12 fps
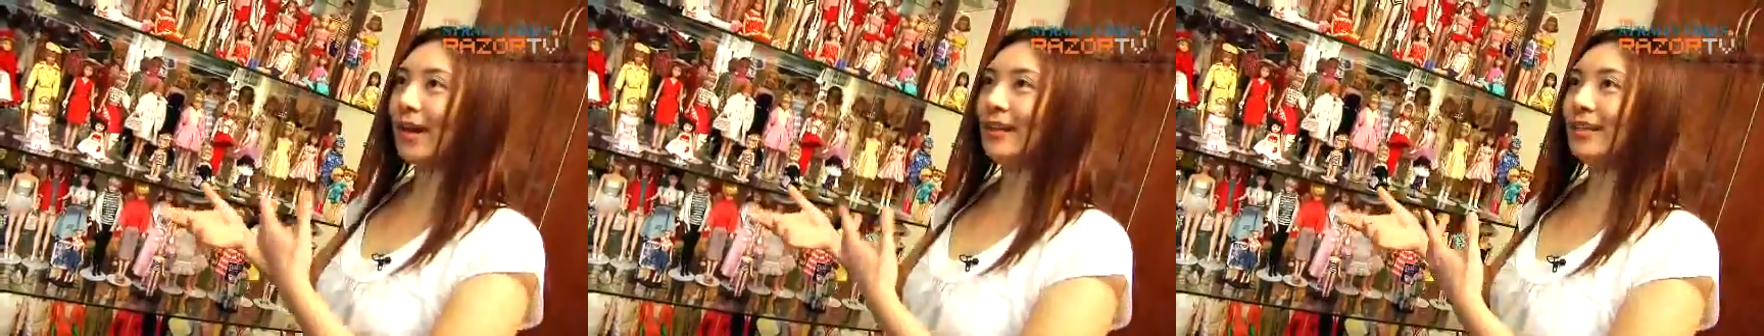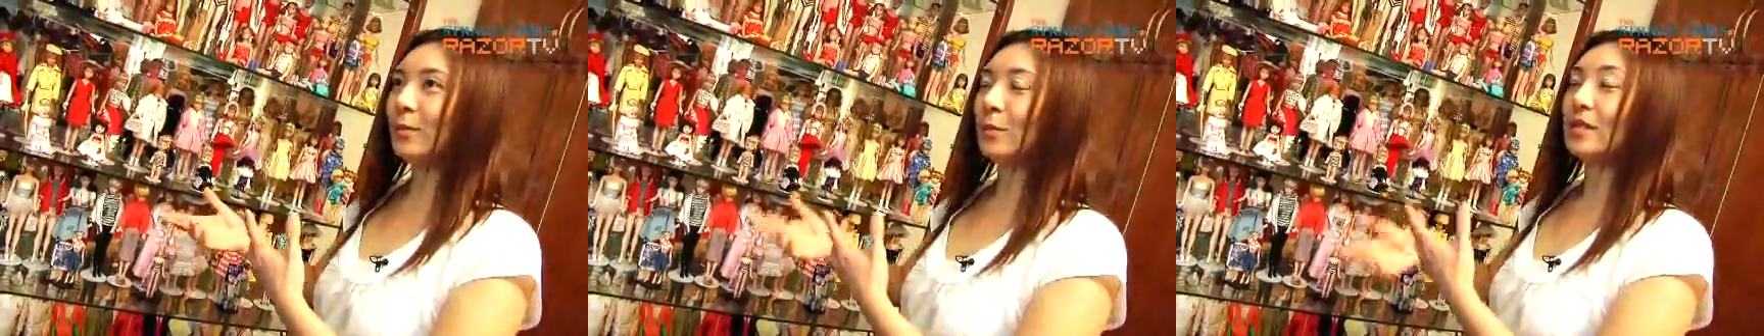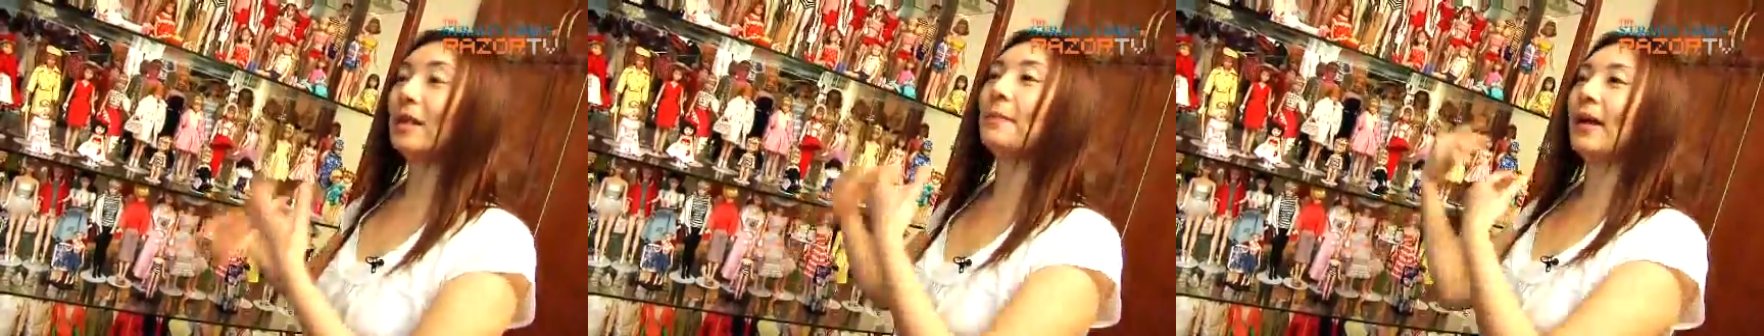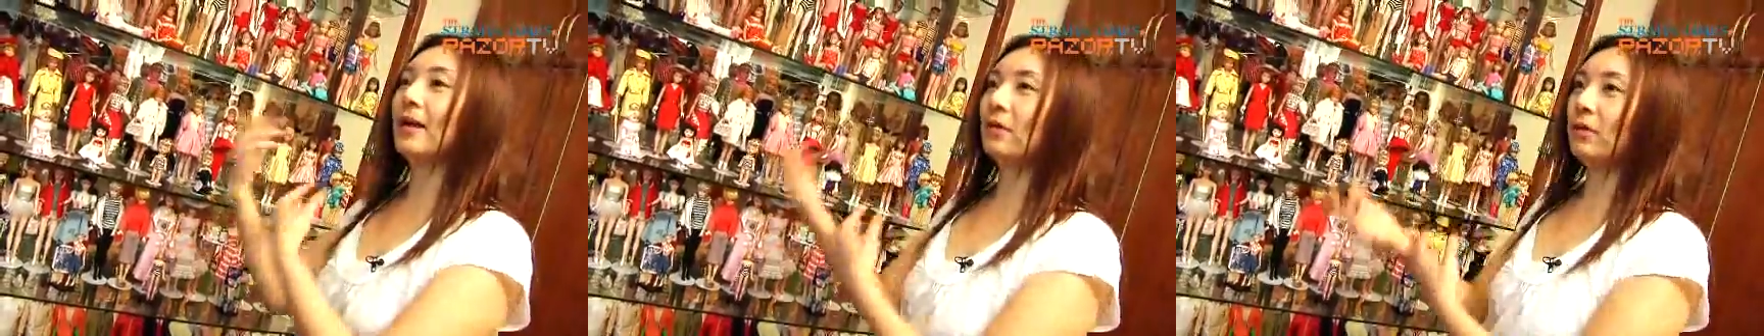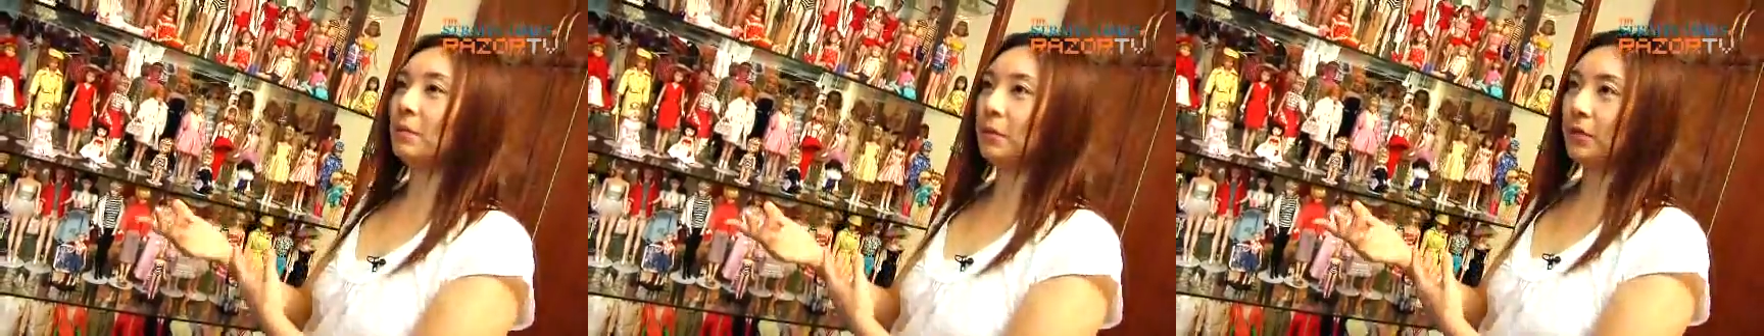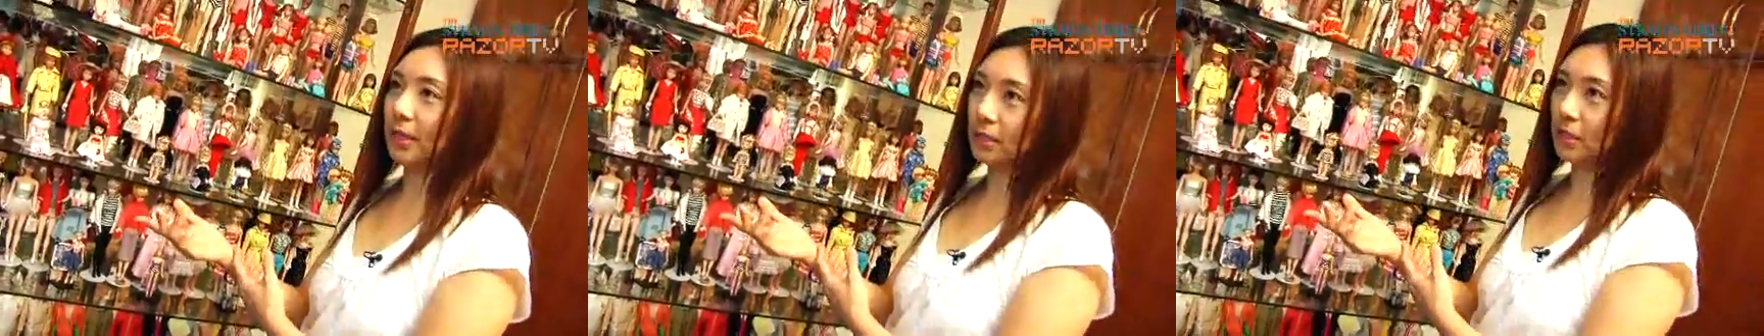I did was I buy the
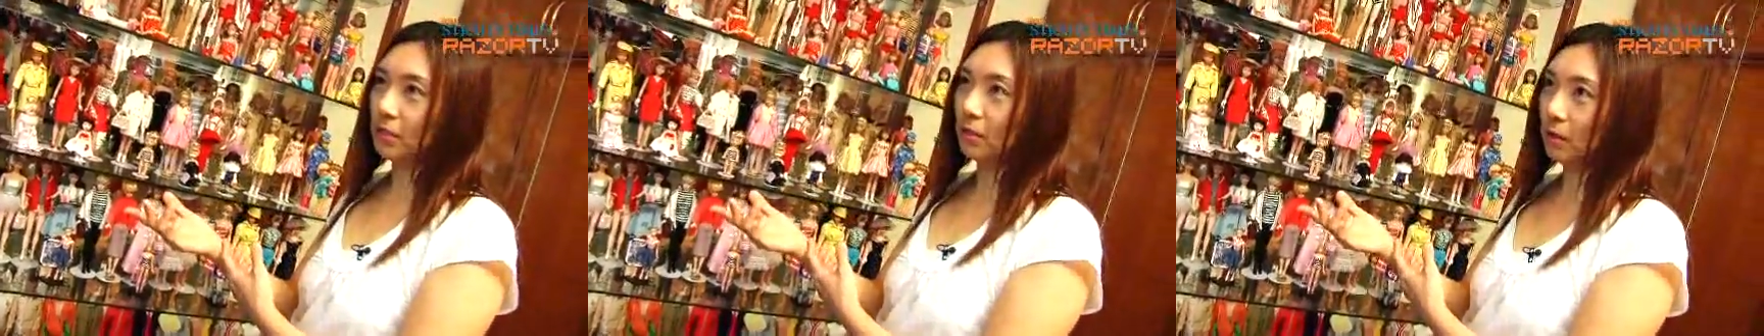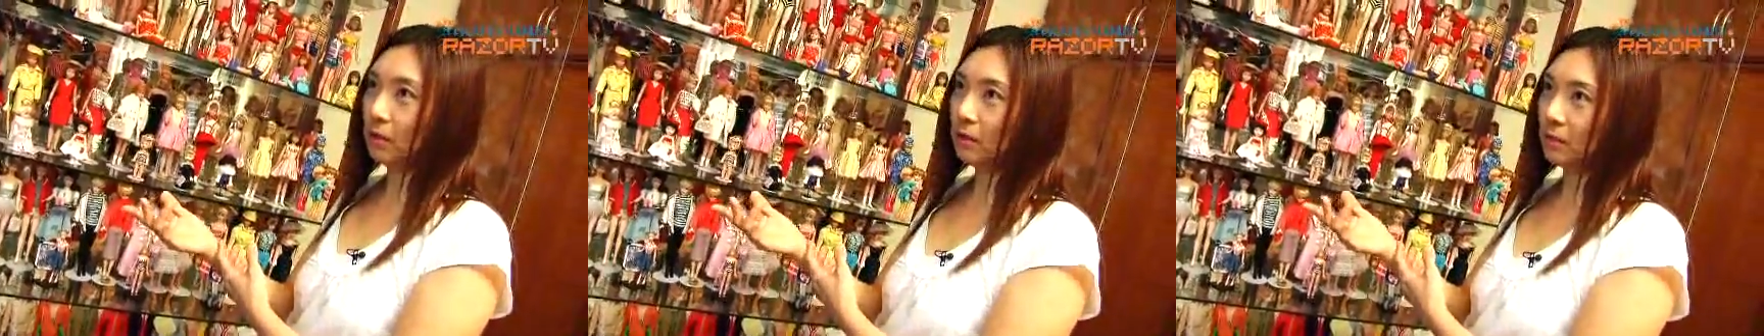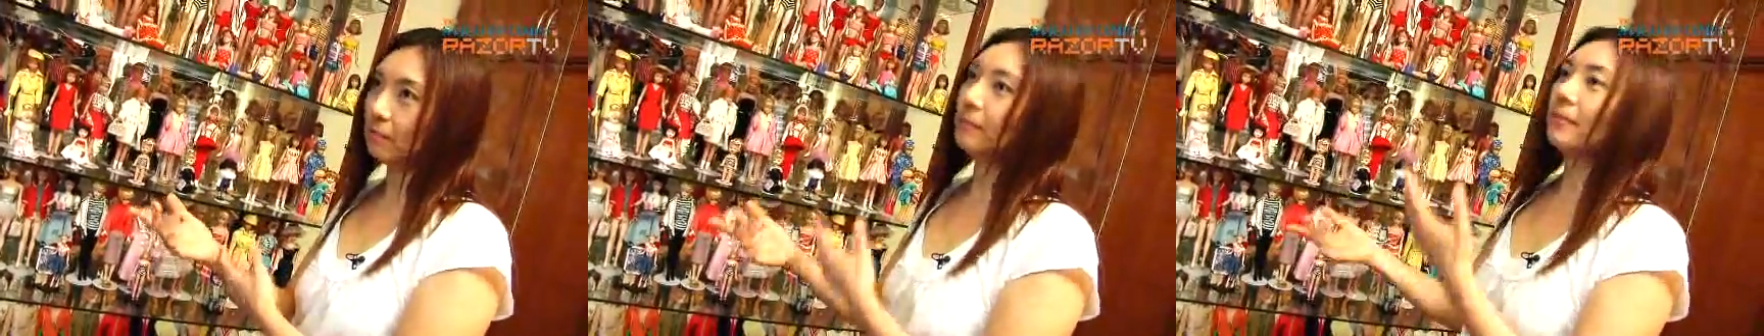reproduction dolls,